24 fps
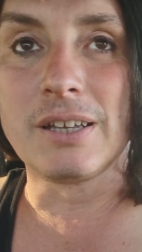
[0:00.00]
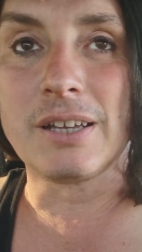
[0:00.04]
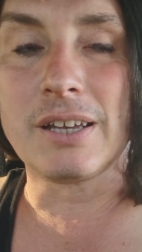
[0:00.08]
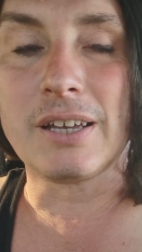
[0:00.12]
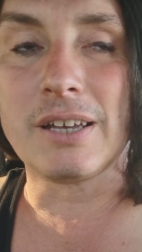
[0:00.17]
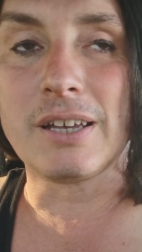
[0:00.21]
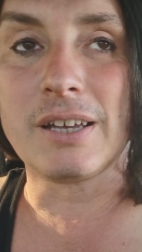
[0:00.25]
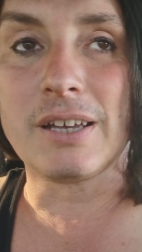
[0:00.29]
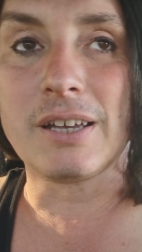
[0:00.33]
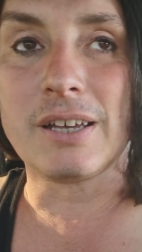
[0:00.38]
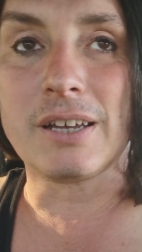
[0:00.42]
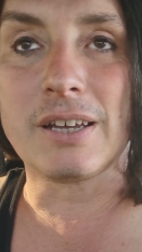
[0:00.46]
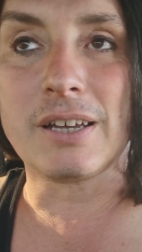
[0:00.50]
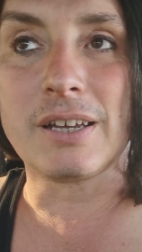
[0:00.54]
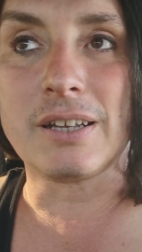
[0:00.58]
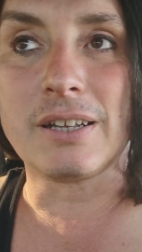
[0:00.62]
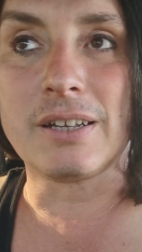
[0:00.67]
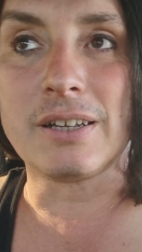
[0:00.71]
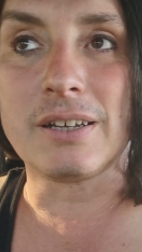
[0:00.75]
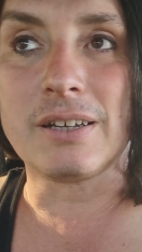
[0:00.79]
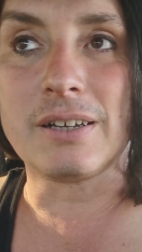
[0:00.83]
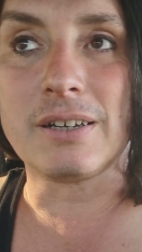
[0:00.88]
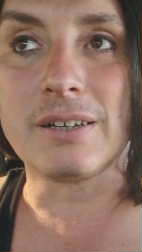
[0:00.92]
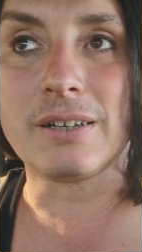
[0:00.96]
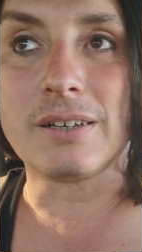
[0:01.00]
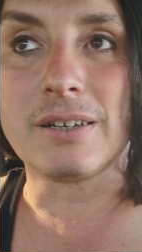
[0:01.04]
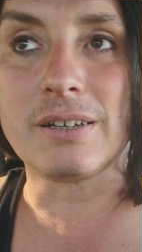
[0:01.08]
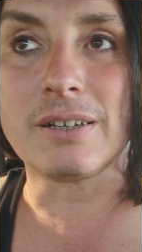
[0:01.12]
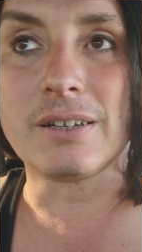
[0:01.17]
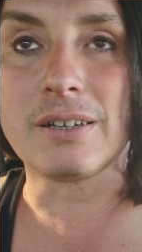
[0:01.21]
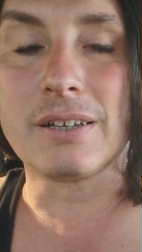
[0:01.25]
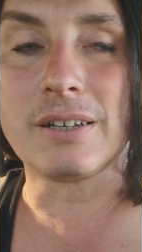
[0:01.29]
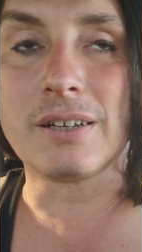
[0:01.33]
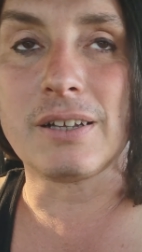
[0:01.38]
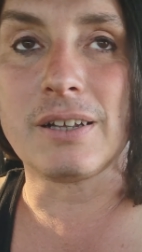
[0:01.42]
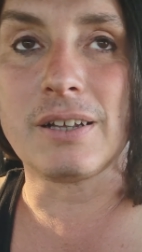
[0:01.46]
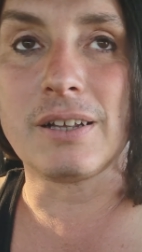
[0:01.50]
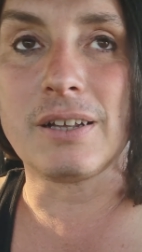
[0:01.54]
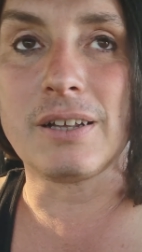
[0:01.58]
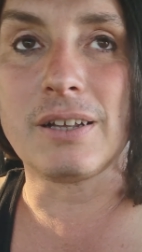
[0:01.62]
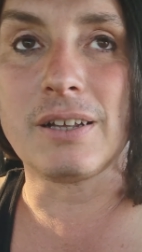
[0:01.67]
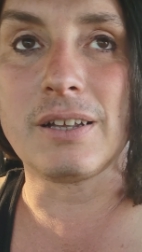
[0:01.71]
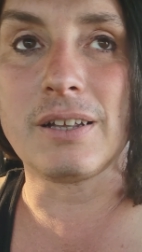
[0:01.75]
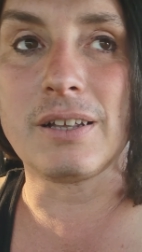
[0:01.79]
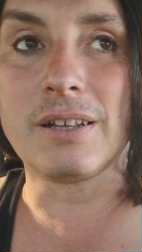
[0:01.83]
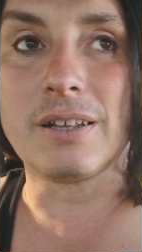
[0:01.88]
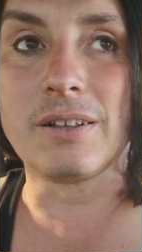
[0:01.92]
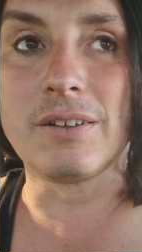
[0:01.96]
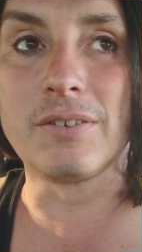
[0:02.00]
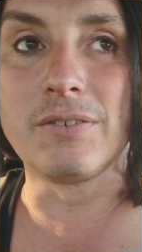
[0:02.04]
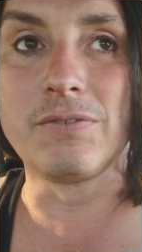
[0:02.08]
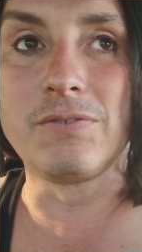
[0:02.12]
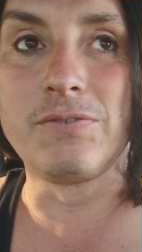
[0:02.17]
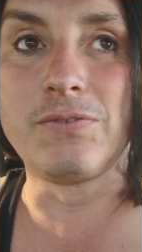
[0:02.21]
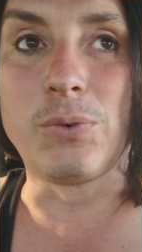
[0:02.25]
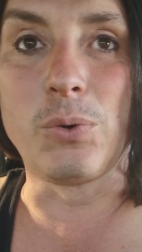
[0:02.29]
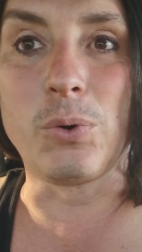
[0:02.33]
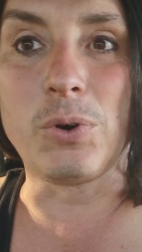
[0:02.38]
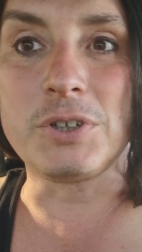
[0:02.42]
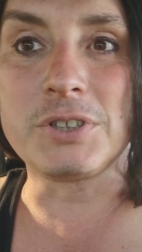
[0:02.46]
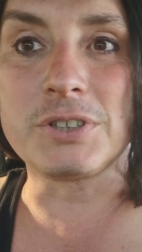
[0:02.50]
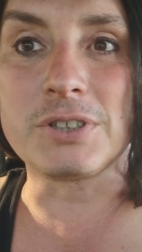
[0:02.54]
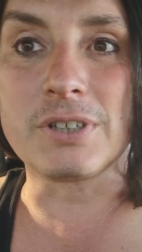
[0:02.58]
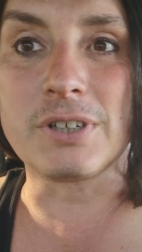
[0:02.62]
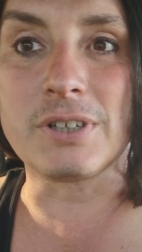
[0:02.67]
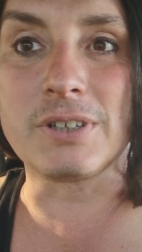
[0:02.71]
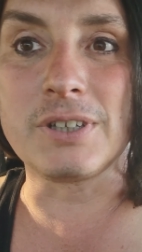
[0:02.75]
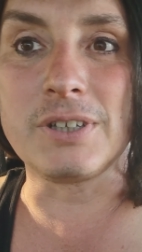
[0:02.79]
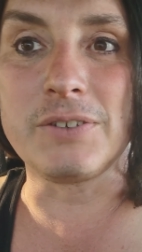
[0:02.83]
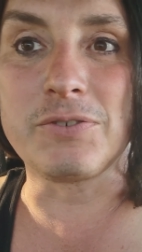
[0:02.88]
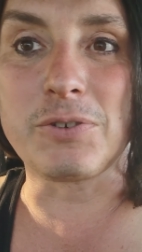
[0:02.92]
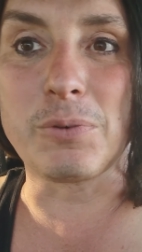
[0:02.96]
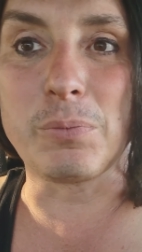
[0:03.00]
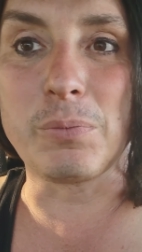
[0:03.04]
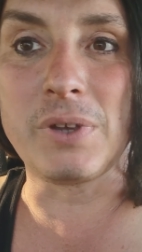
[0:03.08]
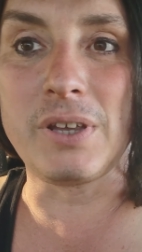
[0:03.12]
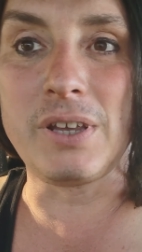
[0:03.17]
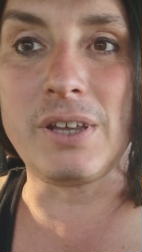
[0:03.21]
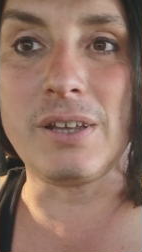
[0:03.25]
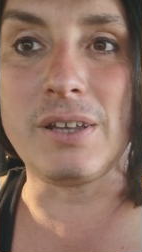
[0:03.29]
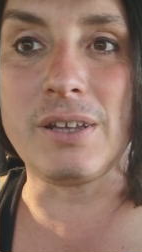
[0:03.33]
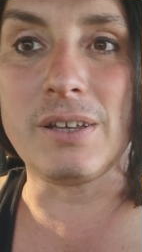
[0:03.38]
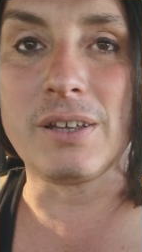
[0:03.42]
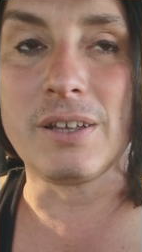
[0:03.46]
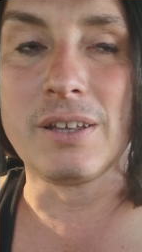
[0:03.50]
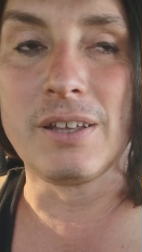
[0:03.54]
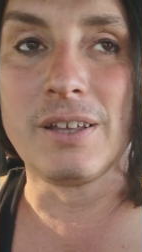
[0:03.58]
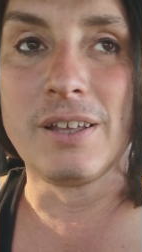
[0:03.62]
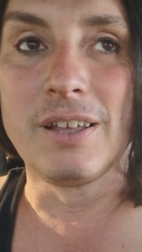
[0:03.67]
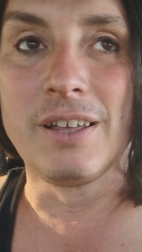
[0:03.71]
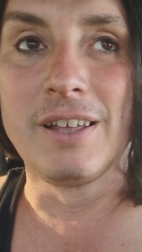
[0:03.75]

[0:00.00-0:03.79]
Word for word: And uh, fortunately for me,